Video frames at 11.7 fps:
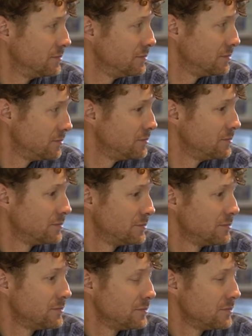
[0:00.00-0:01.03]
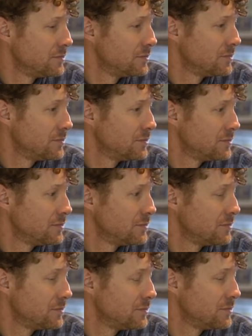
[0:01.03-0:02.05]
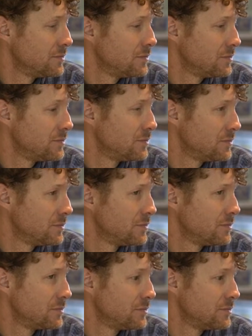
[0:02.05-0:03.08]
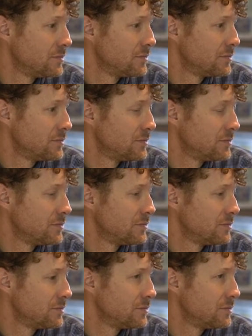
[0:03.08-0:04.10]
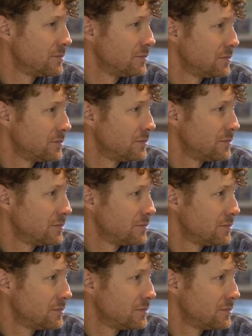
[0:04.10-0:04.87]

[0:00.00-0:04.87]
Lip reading: No words are spoken by the person on screen.